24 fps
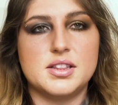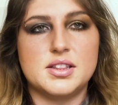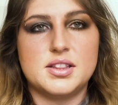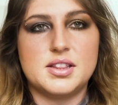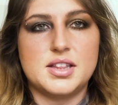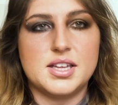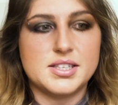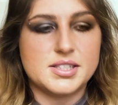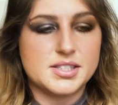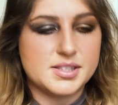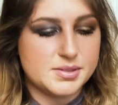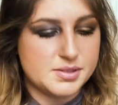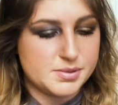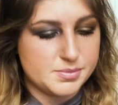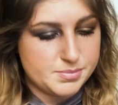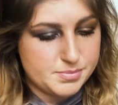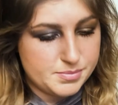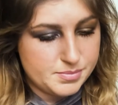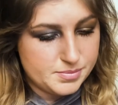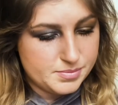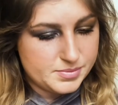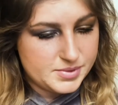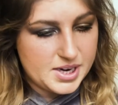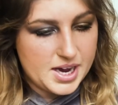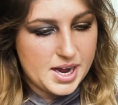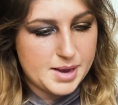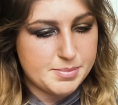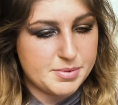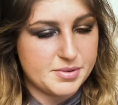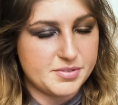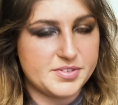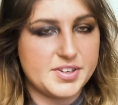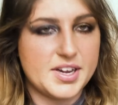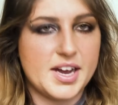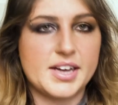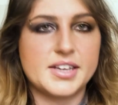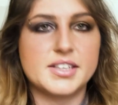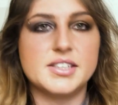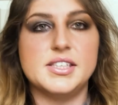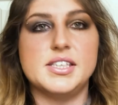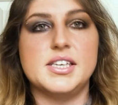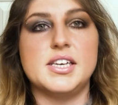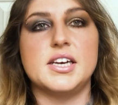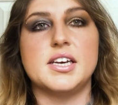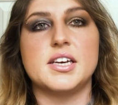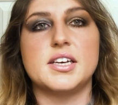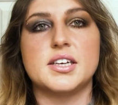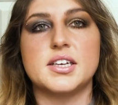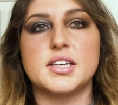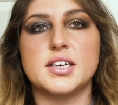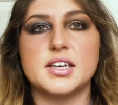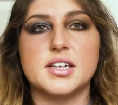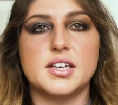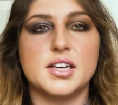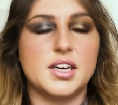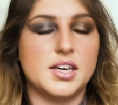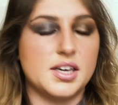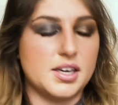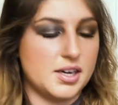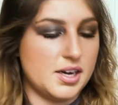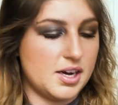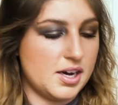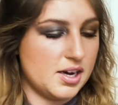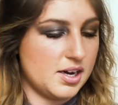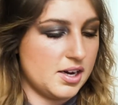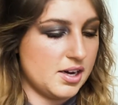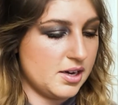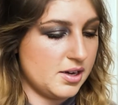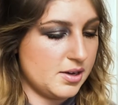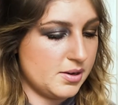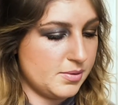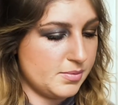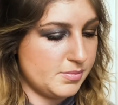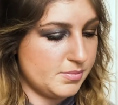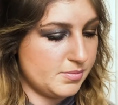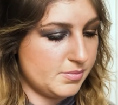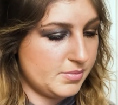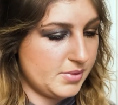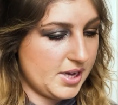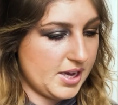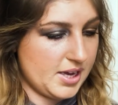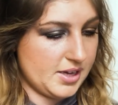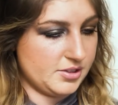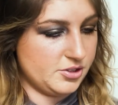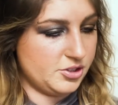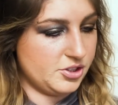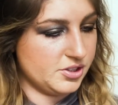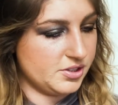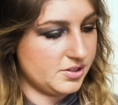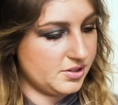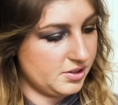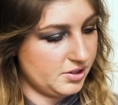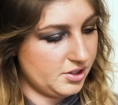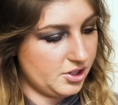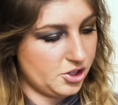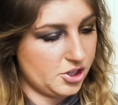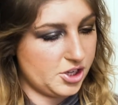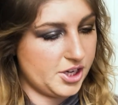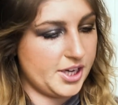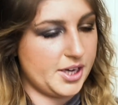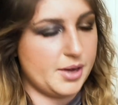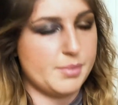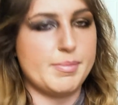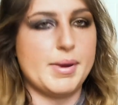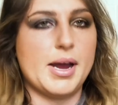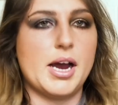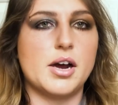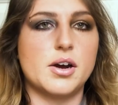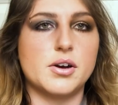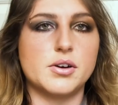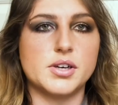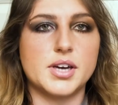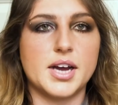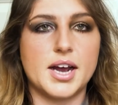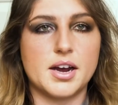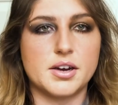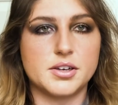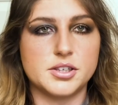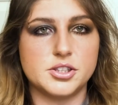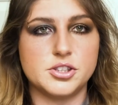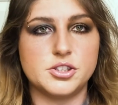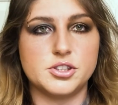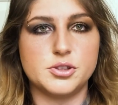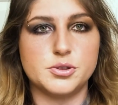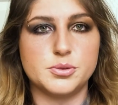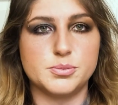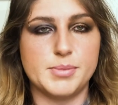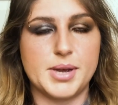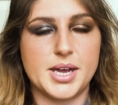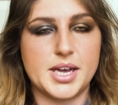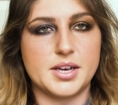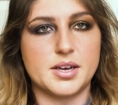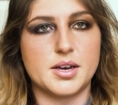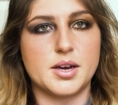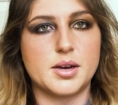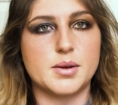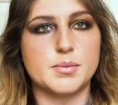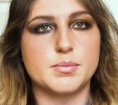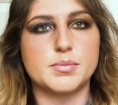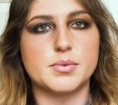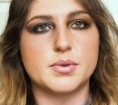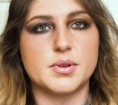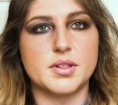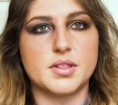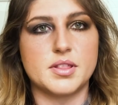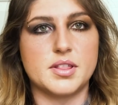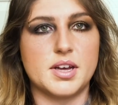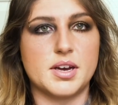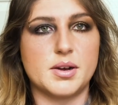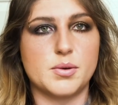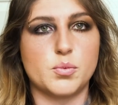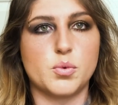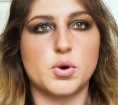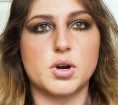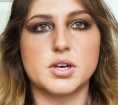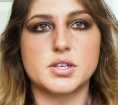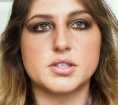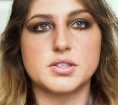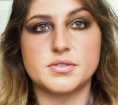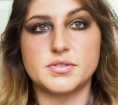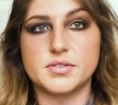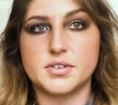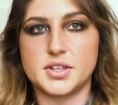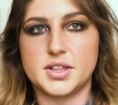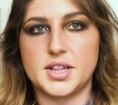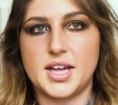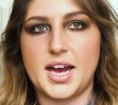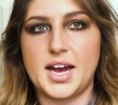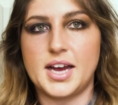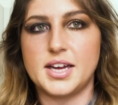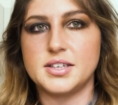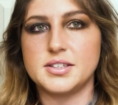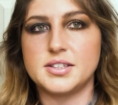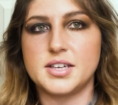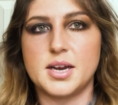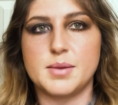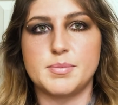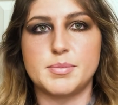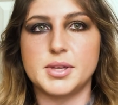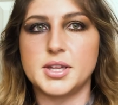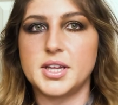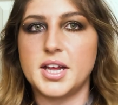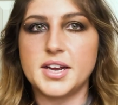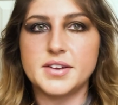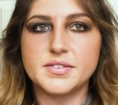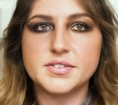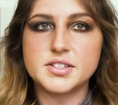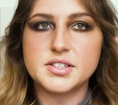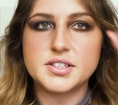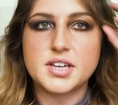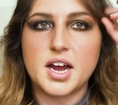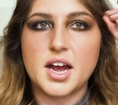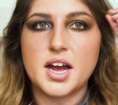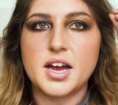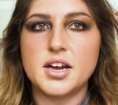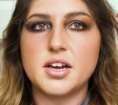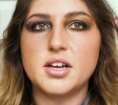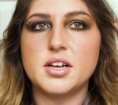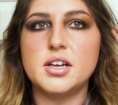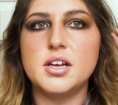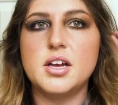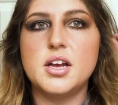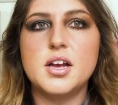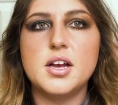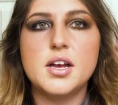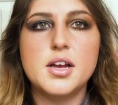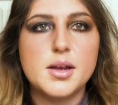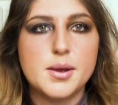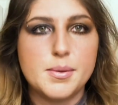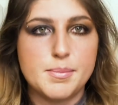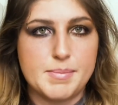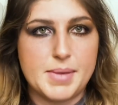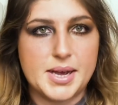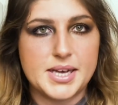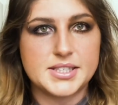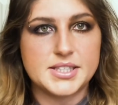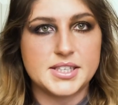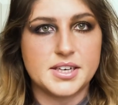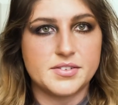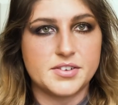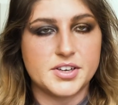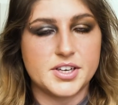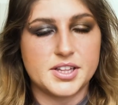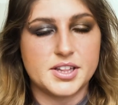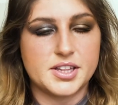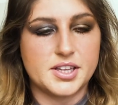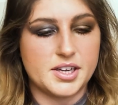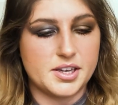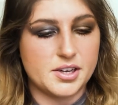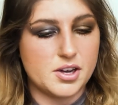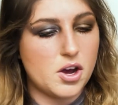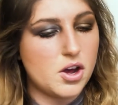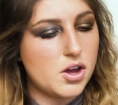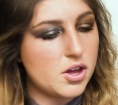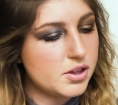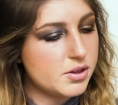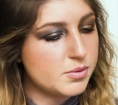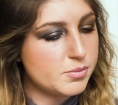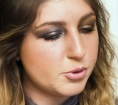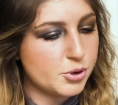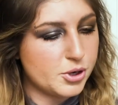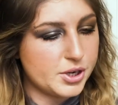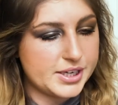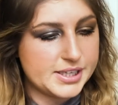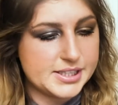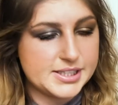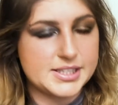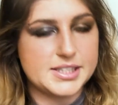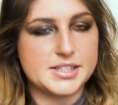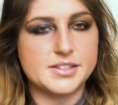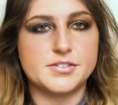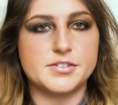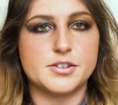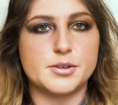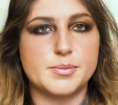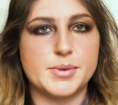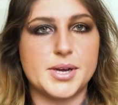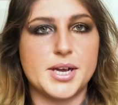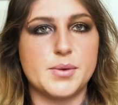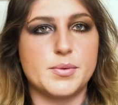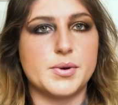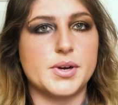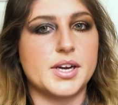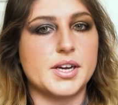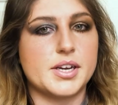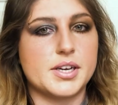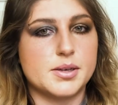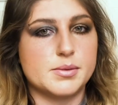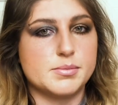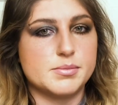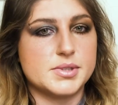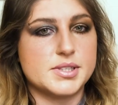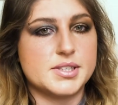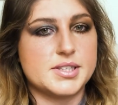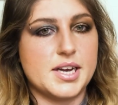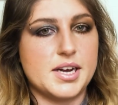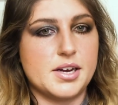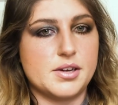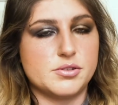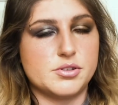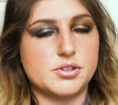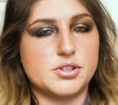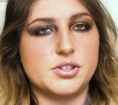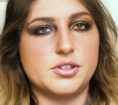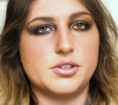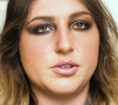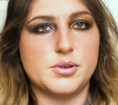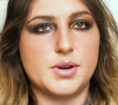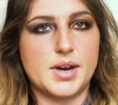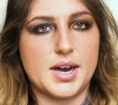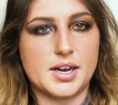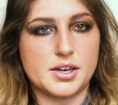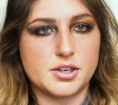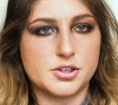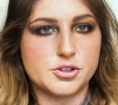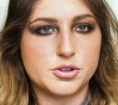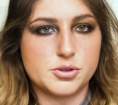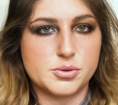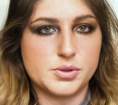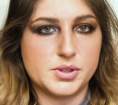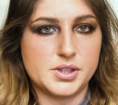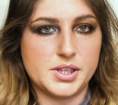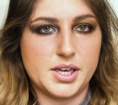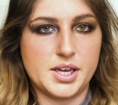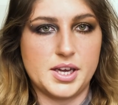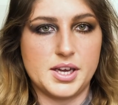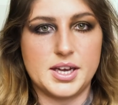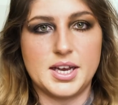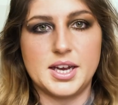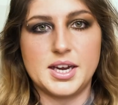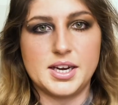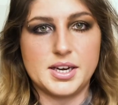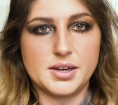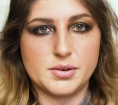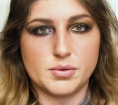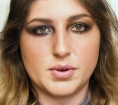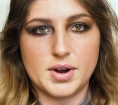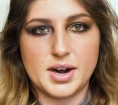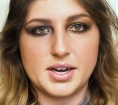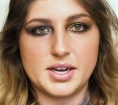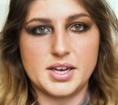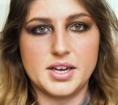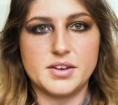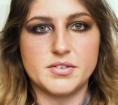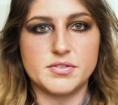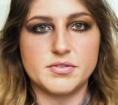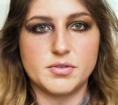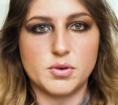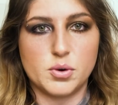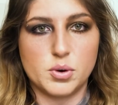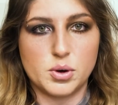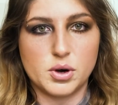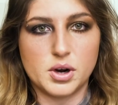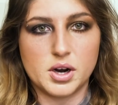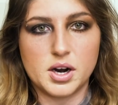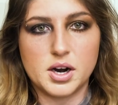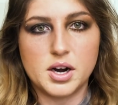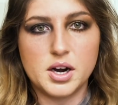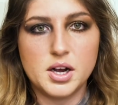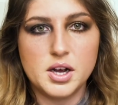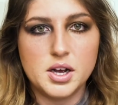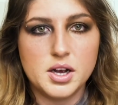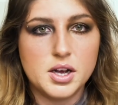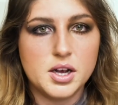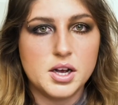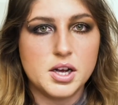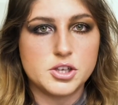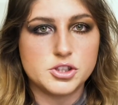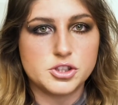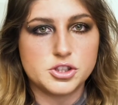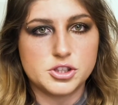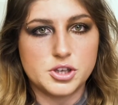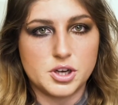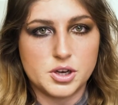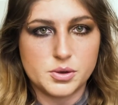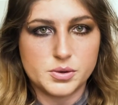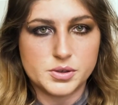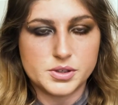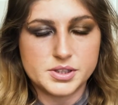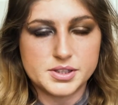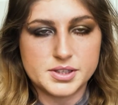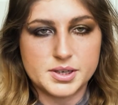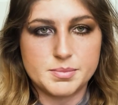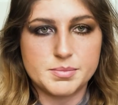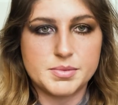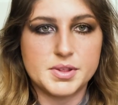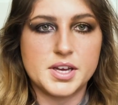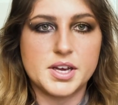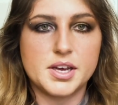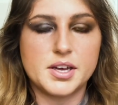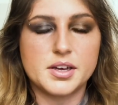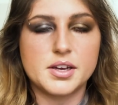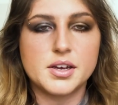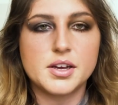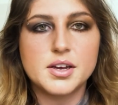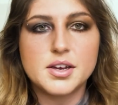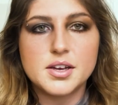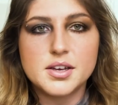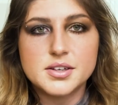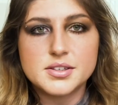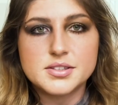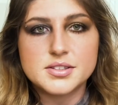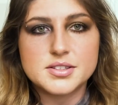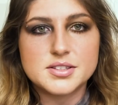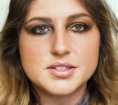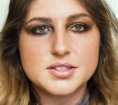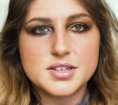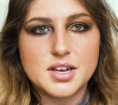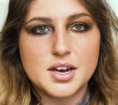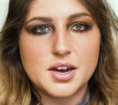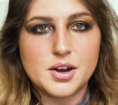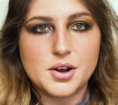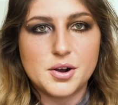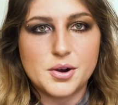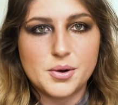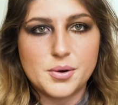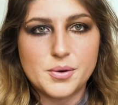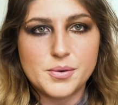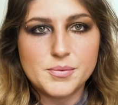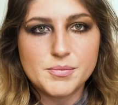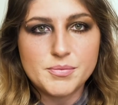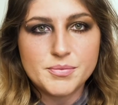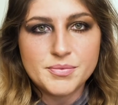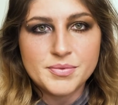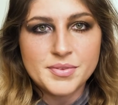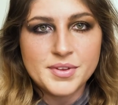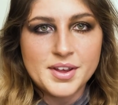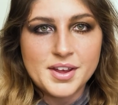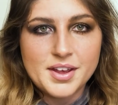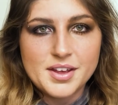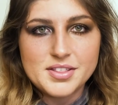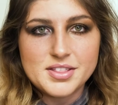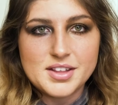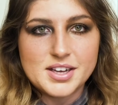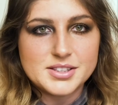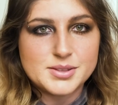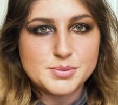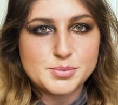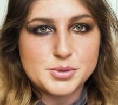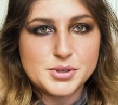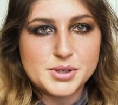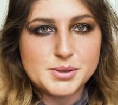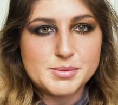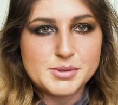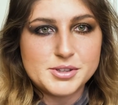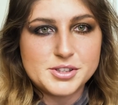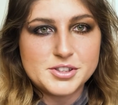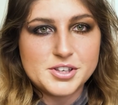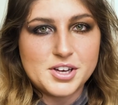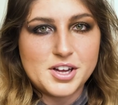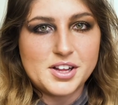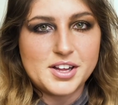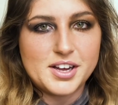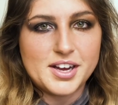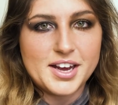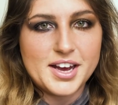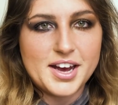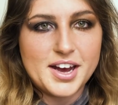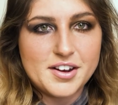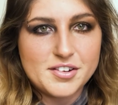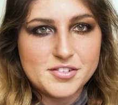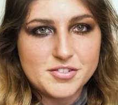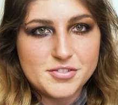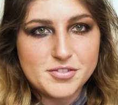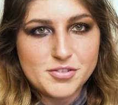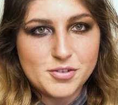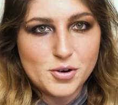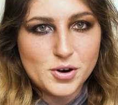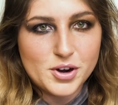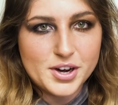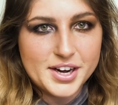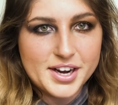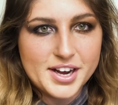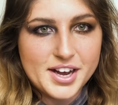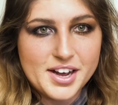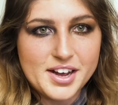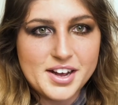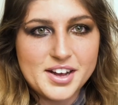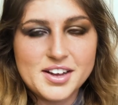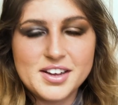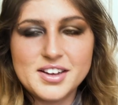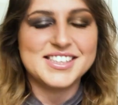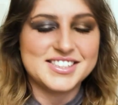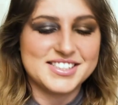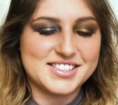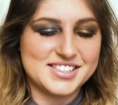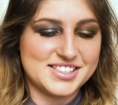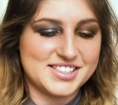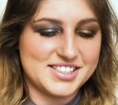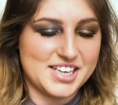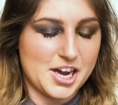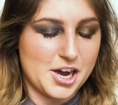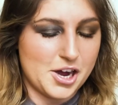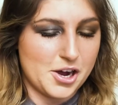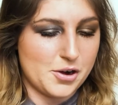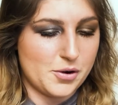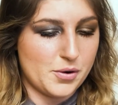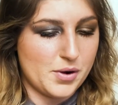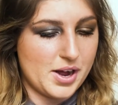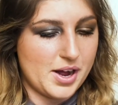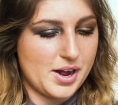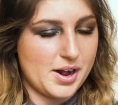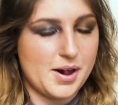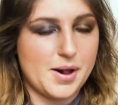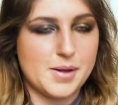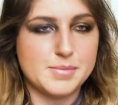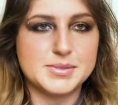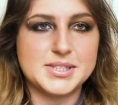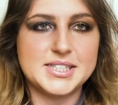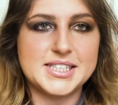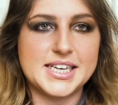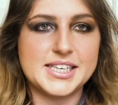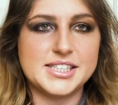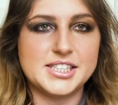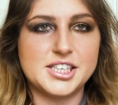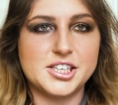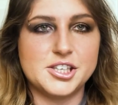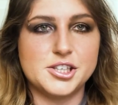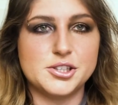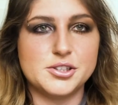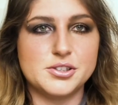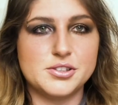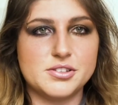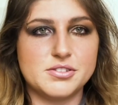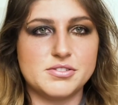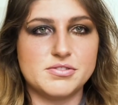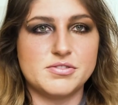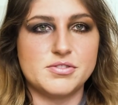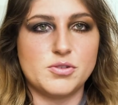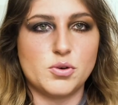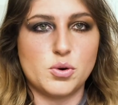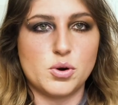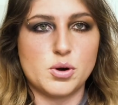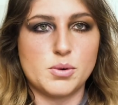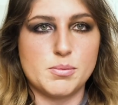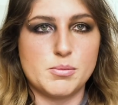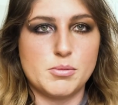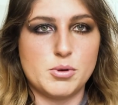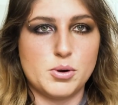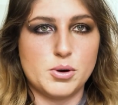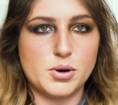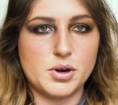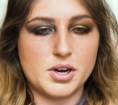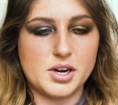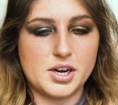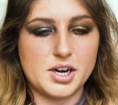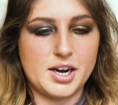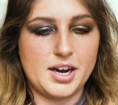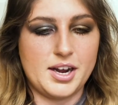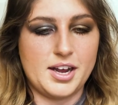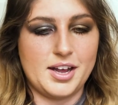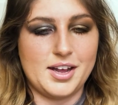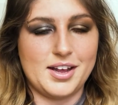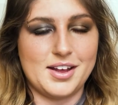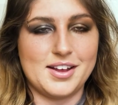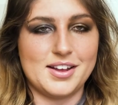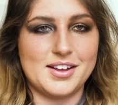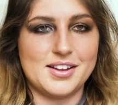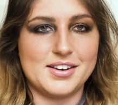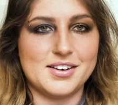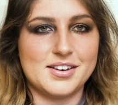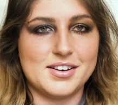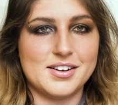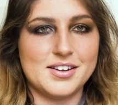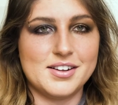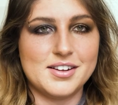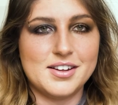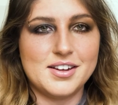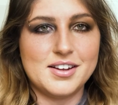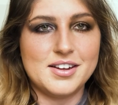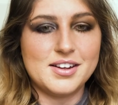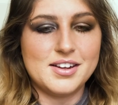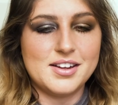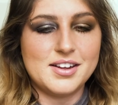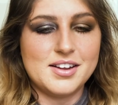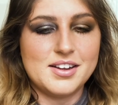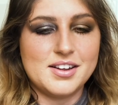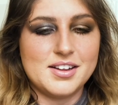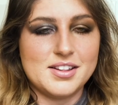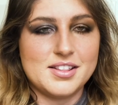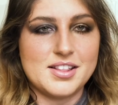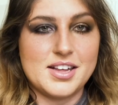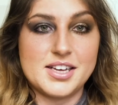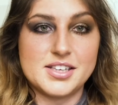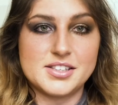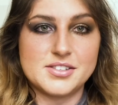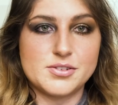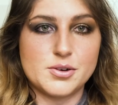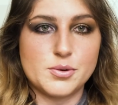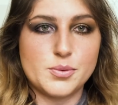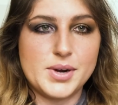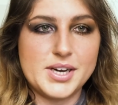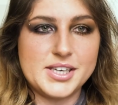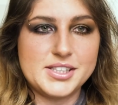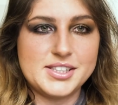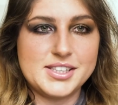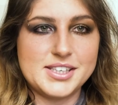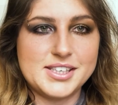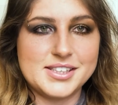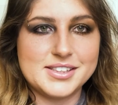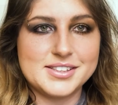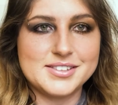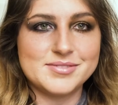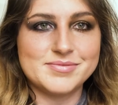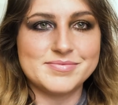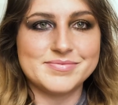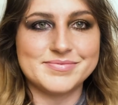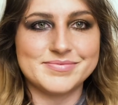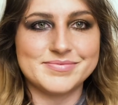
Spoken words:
this type of technique and just learning about how to do makeup that works for that type of lifestyle makes everything all the more easy for me when it comes down to actually getting ready for a show or something. So that's pretty much all I have for you. So stay tuned for more, and thanks for watching.